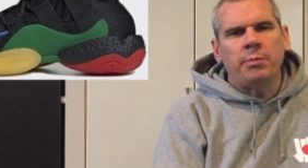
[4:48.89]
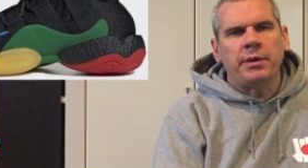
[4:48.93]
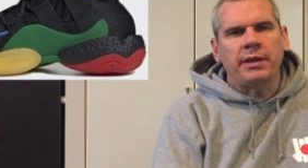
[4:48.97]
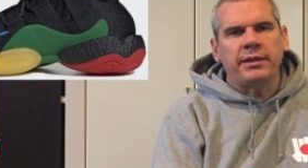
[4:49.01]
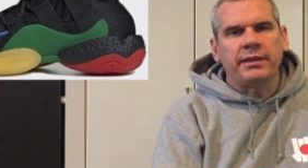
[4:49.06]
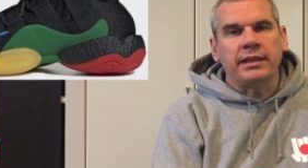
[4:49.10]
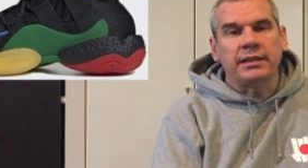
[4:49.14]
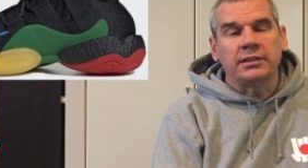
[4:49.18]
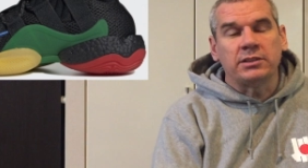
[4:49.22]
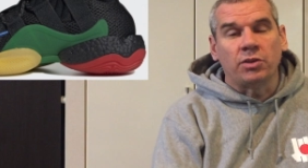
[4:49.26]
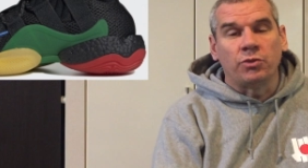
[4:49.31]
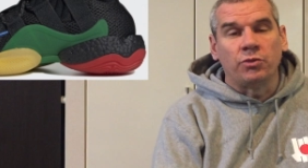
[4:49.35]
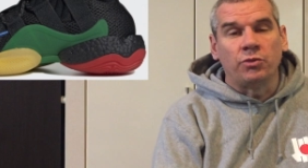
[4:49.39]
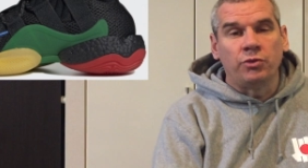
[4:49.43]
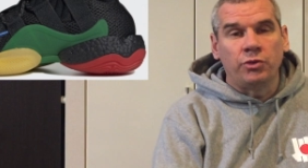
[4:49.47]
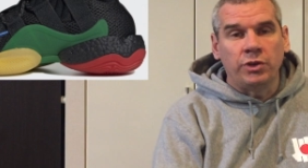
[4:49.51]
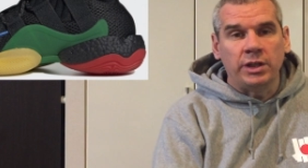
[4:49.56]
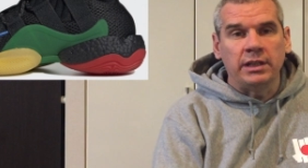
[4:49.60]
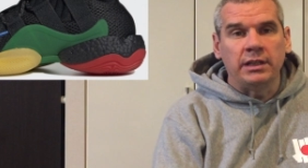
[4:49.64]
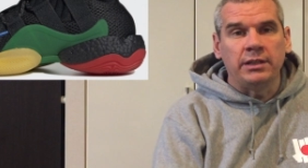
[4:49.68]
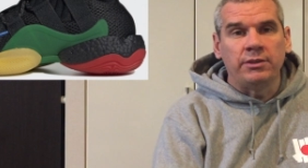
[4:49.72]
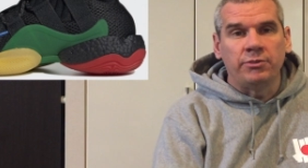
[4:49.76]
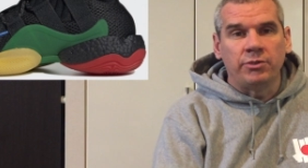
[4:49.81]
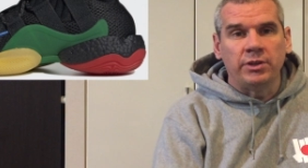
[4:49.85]
I think it's a
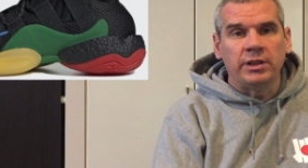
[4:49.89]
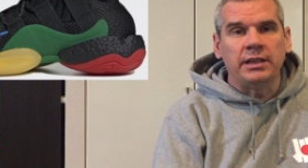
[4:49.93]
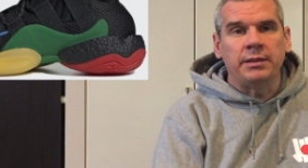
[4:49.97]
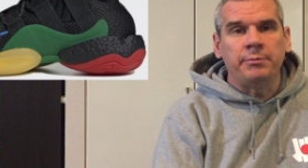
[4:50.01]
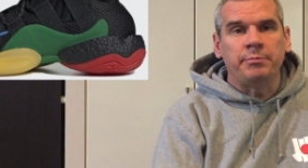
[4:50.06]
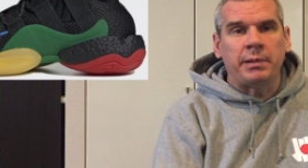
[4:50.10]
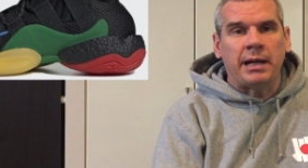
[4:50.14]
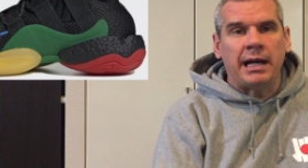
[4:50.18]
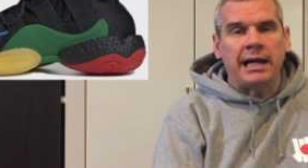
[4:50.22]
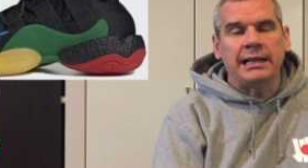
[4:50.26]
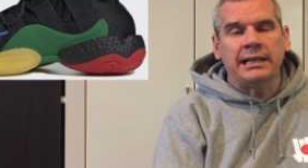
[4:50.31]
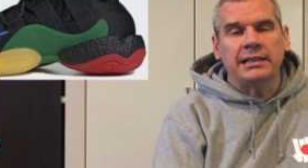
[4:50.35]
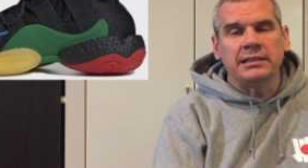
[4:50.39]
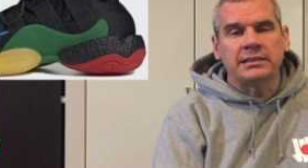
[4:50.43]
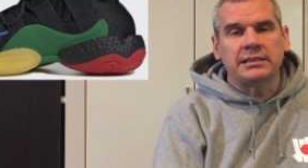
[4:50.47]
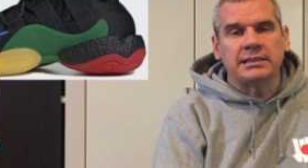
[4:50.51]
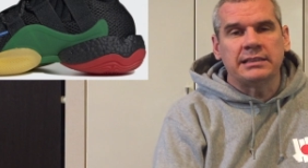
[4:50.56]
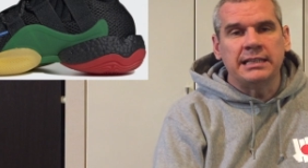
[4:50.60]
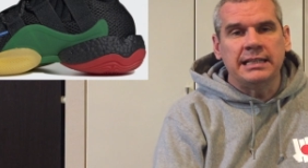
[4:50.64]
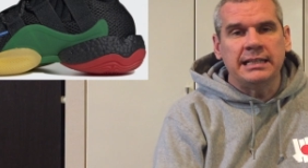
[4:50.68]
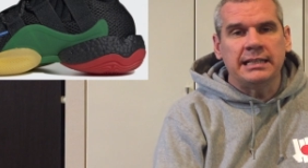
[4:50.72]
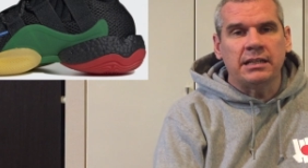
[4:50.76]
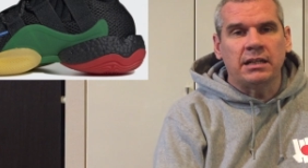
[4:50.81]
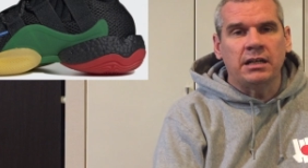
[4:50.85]
really, really banging
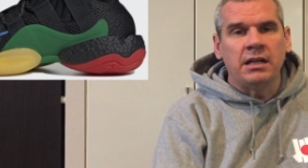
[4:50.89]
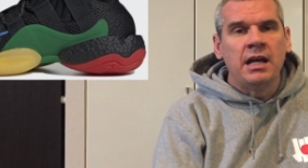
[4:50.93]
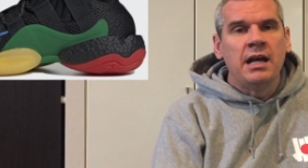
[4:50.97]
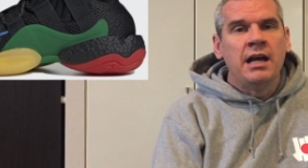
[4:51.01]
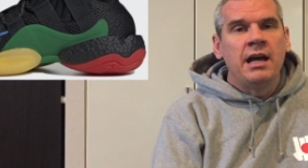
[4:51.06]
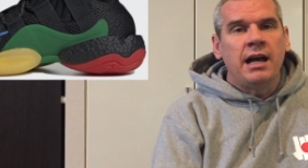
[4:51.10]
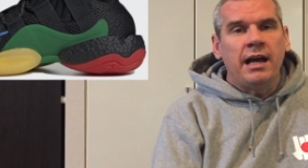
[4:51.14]
sneaker.